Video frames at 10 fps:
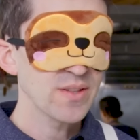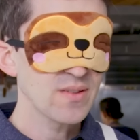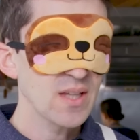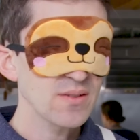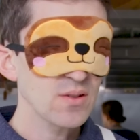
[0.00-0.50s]
Was
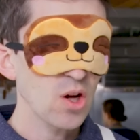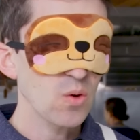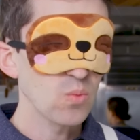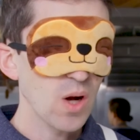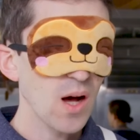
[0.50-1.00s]
this a
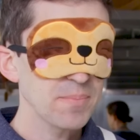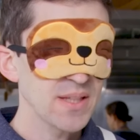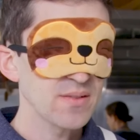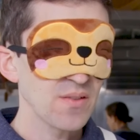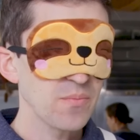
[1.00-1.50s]
raw
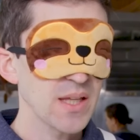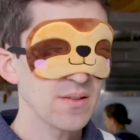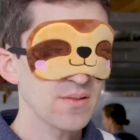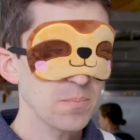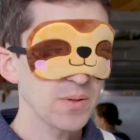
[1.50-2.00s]
piece of
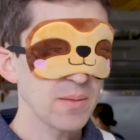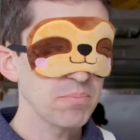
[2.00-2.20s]
meat simply